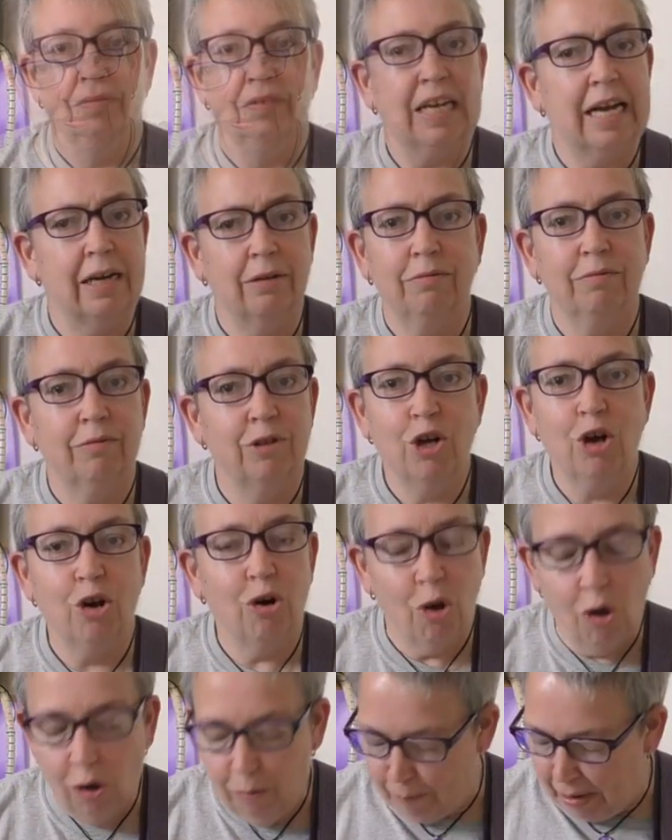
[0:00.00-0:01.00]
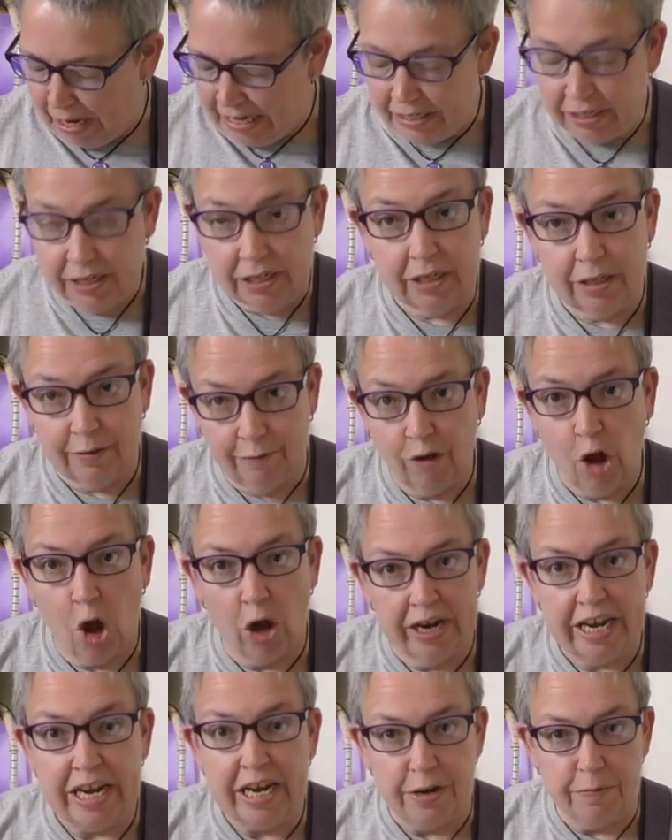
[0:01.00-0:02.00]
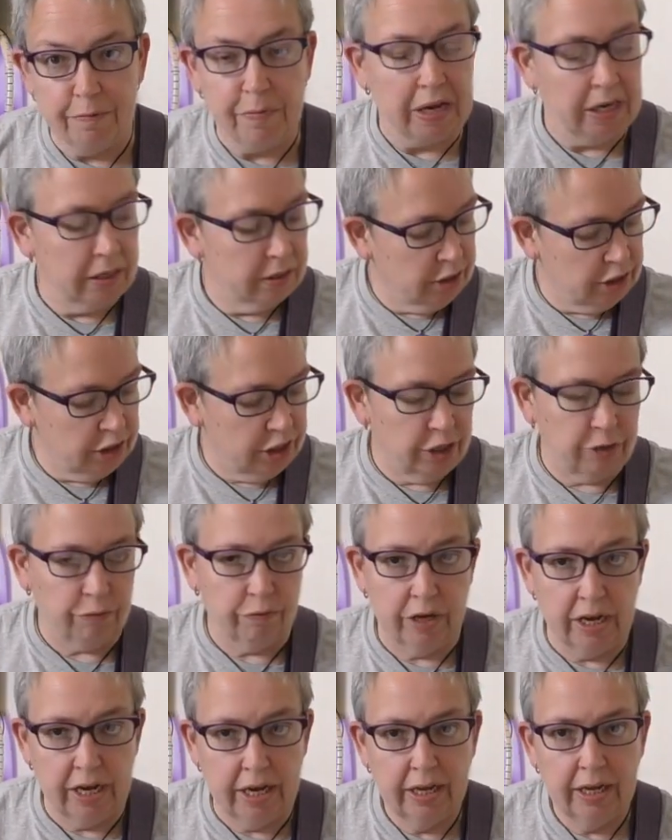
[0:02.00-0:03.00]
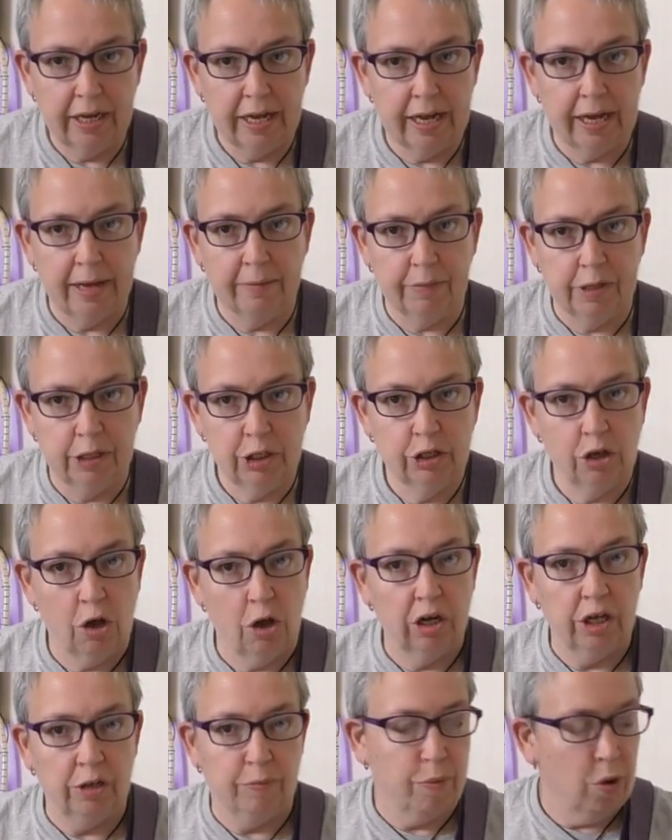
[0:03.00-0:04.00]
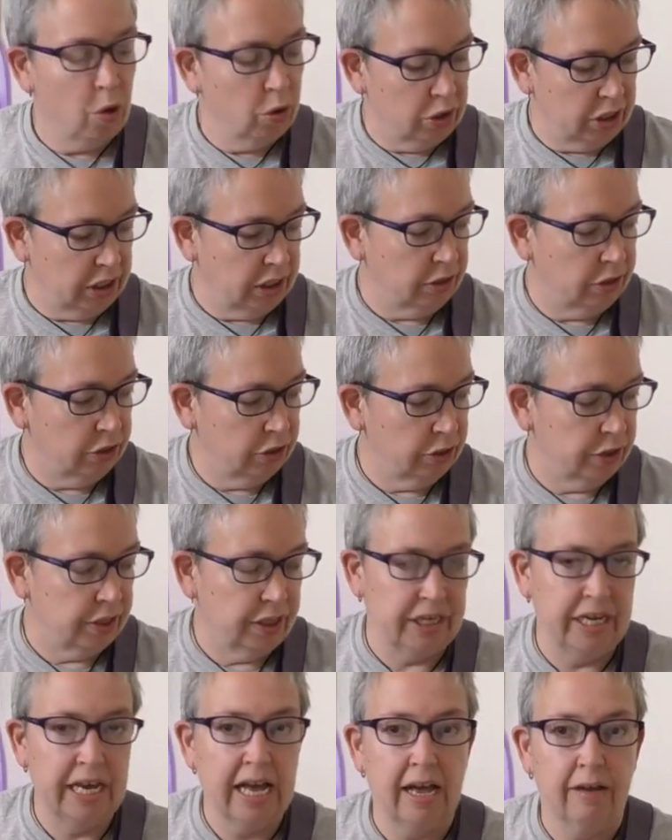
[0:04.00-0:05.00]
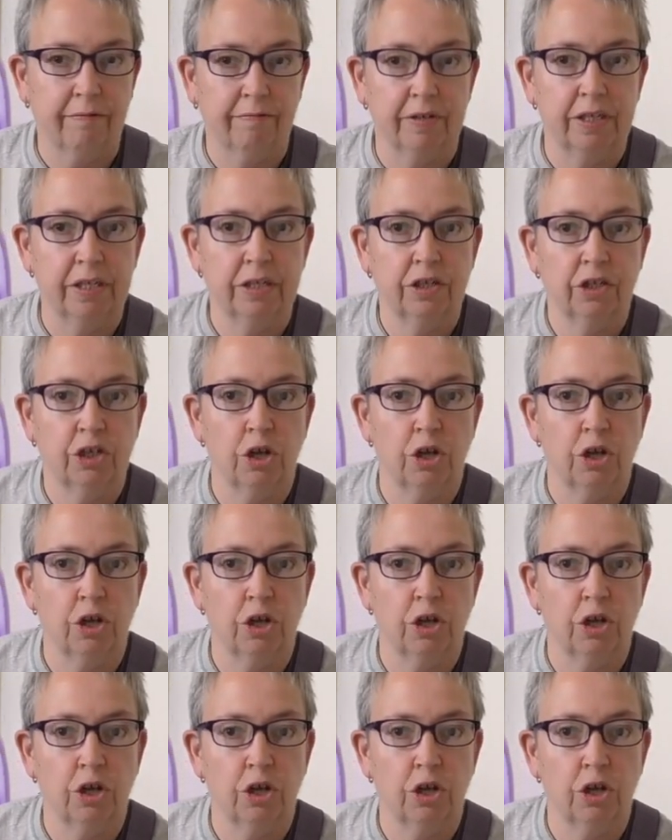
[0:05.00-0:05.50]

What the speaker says: Now, not all basses have got an inbuilt tuner, and the solid bodies certainly haven't.